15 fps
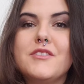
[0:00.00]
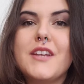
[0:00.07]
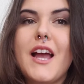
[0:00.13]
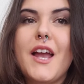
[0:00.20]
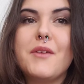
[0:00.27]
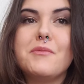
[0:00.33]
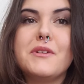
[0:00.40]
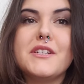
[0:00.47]
of
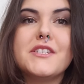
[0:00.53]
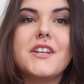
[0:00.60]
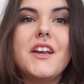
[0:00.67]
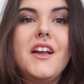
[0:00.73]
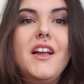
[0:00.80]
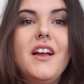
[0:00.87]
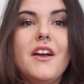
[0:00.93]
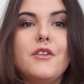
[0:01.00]
time, which
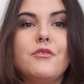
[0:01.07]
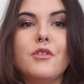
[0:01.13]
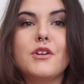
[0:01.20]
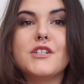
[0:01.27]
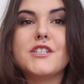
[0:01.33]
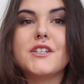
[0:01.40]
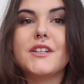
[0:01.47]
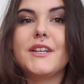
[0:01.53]

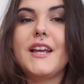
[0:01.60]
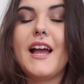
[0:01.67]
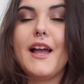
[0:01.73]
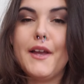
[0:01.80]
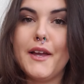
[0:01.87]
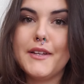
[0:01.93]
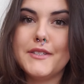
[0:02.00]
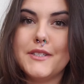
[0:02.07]
unfortunately I
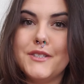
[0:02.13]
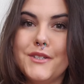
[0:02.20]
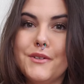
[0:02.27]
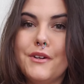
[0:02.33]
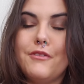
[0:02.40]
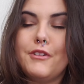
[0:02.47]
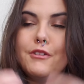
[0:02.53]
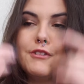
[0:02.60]
had to do
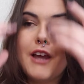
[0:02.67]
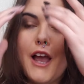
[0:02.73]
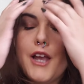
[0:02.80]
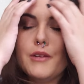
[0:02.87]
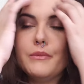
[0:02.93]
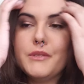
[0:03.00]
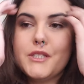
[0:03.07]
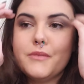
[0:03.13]
a few
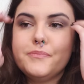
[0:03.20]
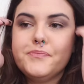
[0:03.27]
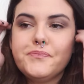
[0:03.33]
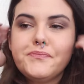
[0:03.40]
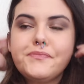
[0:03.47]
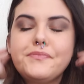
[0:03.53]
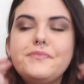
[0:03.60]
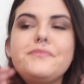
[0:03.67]
times,
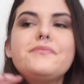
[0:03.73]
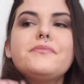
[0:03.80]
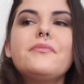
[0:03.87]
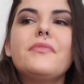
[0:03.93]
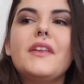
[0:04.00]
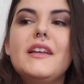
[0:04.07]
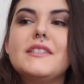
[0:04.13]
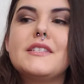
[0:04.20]

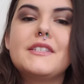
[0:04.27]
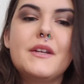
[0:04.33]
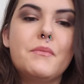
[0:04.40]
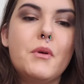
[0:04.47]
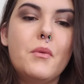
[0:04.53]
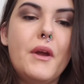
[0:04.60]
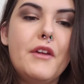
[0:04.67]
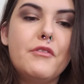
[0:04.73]
and step
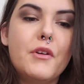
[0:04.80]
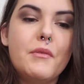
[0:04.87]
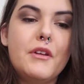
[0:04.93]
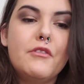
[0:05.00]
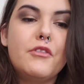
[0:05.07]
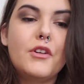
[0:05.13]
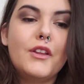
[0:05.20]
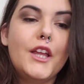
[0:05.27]
away from
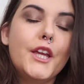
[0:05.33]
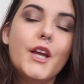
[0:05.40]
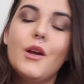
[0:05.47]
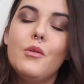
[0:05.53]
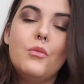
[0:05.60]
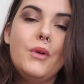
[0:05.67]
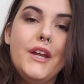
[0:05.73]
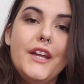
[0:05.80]
it for like
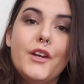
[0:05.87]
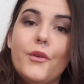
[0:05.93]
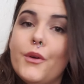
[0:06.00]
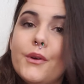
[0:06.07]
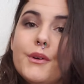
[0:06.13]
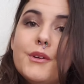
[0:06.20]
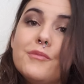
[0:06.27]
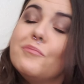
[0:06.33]
a week
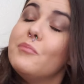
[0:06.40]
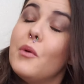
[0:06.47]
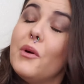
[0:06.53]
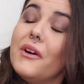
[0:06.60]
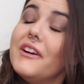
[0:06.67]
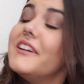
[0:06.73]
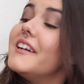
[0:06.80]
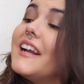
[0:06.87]
or
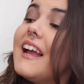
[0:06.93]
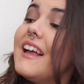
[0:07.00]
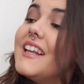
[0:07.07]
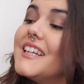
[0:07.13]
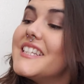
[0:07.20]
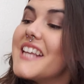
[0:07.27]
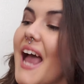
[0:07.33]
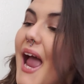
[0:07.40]
more at
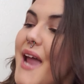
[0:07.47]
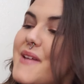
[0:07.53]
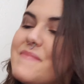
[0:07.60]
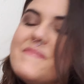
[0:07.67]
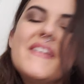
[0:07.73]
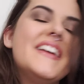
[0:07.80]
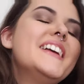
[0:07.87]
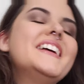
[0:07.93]
a time.
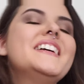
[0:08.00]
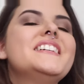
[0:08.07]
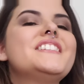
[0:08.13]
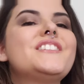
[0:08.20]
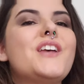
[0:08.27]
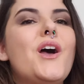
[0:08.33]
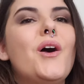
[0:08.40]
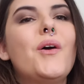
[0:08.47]

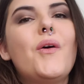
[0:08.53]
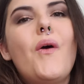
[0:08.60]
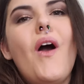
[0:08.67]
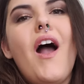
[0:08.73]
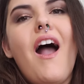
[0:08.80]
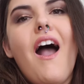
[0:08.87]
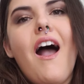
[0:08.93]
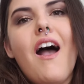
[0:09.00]
So
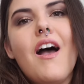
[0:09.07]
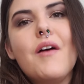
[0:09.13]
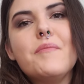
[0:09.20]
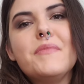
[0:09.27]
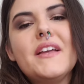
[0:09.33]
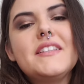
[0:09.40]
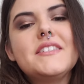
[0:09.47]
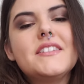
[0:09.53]

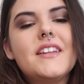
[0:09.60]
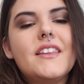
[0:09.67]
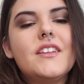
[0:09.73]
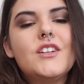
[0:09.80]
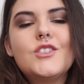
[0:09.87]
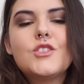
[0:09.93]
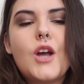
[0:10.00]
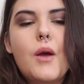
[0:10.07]
that's
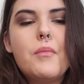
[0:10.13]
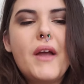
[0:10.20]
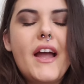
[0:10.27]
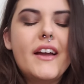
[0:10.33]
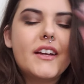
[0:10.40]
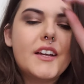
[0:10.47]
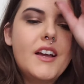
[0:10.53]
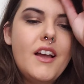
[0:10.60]
another
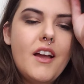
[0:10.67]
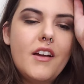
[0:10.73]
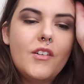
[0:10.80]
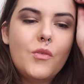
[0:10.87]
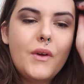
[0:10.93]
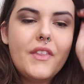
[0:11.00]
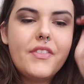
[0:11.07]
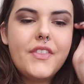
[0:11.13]
drawback
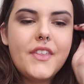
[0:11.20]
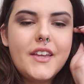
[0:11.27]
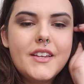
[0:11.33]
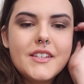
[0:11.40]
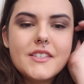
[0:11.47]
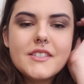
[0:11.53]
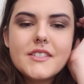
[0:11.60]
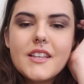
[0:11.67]
with
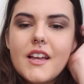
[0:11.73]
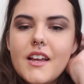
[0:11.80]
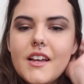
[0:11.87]
this.